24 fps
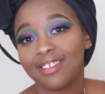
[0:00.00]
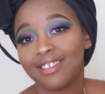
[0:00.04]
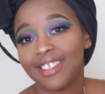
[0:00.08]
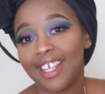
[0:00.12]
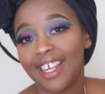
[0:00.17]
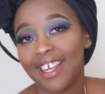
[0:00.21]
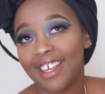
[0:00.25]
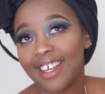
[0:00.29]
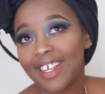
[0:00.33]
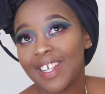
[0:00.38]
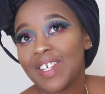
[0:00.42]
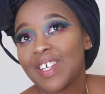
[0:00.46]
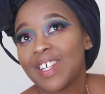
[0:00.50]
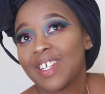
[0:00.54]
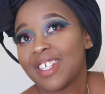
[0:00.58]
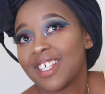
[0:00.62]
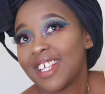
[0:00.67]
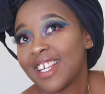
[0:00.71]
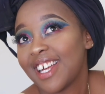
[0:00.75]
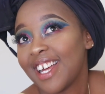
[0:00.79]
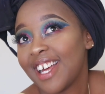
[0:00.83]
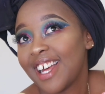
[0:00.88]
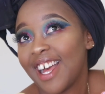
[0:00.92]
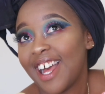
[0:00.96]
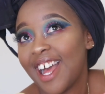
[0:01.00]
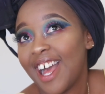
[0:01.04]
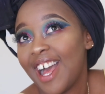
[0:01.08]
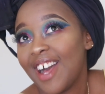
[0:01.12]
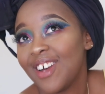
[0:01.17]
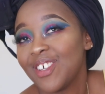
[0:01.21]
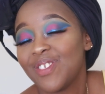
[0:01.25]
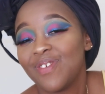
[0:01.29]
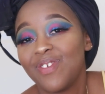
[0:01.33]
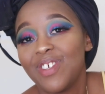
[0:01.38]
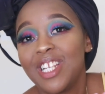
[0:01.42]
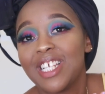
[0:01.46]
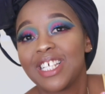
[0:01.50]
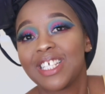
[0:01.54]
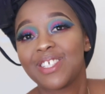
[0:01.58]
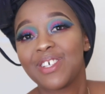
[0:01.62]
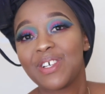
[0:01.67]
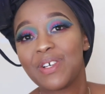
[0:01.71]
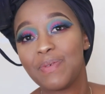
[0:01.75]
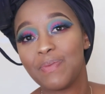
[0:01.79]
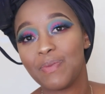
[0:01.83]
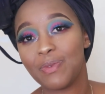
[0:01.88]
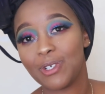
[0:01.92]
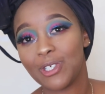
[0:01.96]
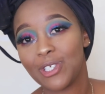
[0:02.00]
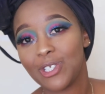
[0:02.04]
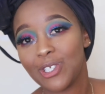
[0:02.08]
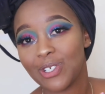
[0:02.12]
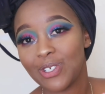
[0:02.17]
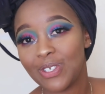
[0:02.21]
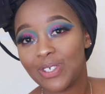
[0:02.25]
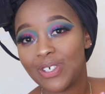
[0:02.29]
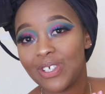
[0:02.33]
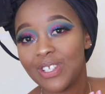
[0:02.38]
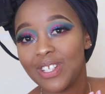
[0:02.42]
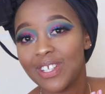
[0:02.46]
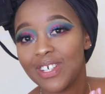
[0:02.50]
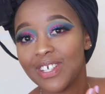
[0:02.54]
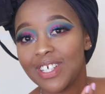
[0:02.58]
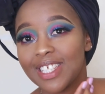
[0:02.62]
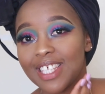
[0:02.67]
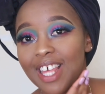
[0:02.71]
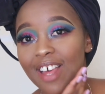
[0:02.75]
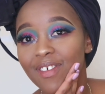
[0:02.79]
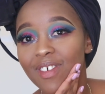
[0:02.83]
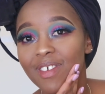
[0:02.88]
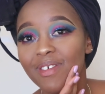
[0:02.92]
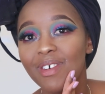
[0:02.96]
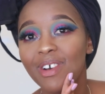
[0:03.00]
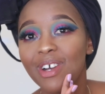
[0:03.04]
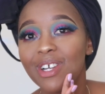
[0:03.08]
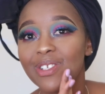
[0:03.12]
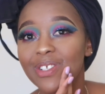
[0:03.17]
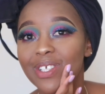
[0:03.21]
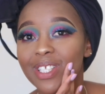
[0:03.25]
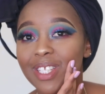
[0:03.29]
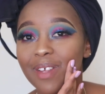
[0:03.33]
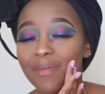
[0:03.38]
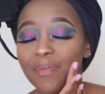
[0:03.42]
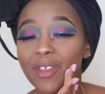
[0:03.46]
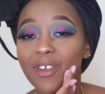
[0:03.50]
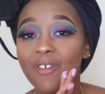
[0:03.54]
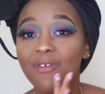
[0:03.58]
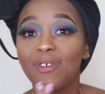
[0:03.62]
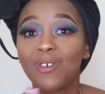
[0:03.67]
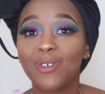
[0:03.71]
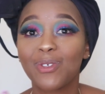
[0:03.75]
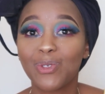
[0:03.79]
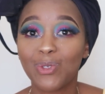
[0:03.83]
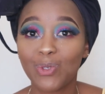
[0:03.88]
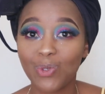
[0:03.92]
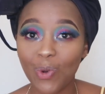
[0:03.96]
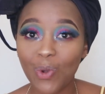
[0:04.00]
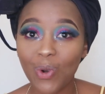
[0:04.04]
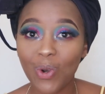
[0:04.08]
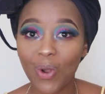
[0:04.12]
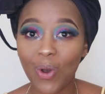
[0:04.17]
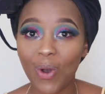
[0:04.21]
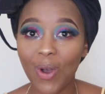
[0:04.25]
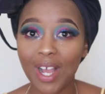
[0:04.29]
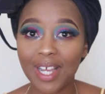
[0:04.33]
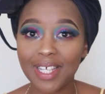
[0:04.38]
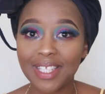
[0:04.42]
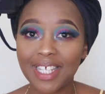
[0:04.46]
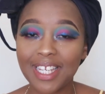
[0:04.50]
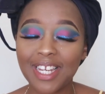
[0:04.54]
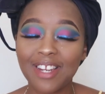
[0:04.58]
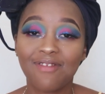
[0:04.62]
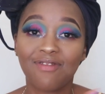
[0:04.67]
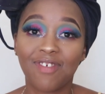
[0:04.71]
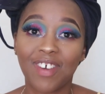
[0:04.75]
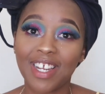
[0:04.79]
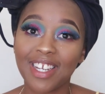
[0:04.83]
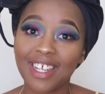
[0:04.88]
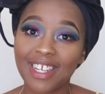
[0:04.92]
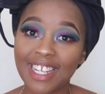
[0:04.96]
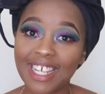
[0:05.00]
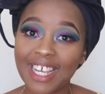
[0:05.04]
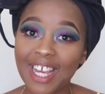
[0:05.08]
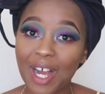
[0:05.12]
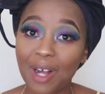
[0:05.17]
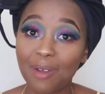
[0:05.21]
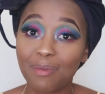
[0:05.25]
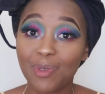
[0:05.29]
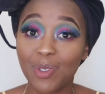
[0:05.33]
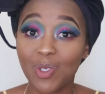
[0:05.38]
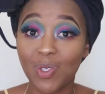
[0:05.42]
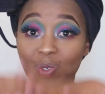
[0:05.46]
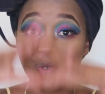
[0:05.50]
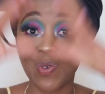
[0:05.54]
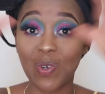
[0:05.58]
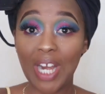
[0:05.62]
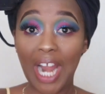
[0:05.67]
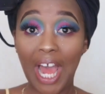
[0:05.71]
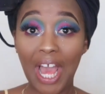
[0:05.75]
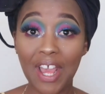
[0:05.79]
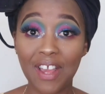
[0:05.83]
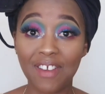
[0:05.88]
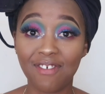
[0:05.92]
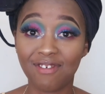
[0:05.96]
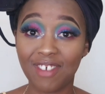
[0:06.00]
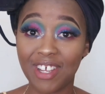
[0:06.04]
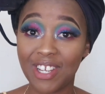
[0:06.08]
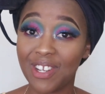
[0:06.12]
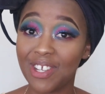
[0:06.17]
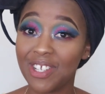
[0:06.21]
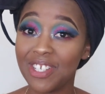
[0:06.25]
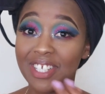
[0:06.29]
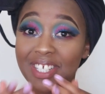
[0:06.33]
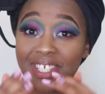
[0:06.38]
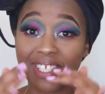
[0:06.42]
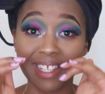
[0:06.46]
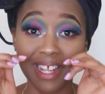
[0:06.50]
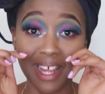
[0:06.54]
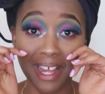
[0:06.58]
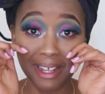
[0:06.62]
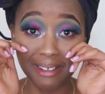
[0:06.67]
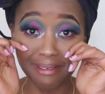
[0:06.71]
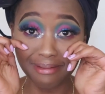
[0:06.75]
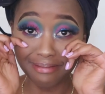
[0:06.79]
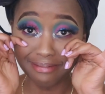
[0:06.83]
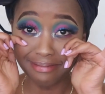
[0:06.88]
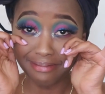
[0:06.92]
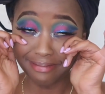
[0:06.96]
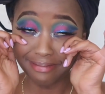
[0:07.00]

like, I was feeling so emotional, because have you worked on something for so long and then it finally comes to life and you're just like,